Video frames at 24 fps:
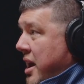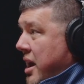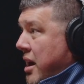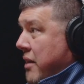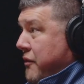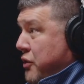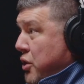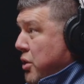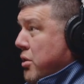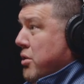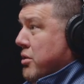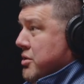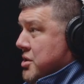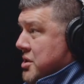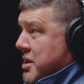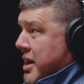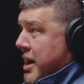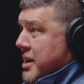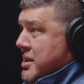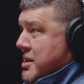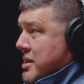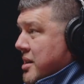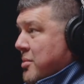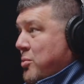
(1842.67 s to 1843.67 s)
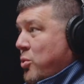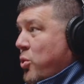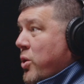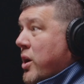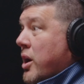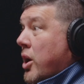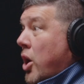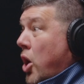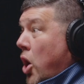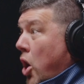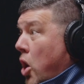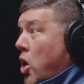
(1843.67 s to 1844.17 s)
If you're going to stay
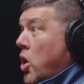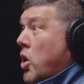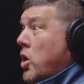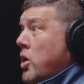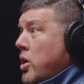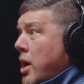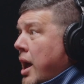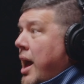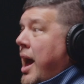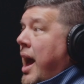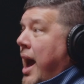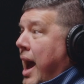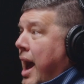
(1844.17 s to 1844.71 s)
somewhere long,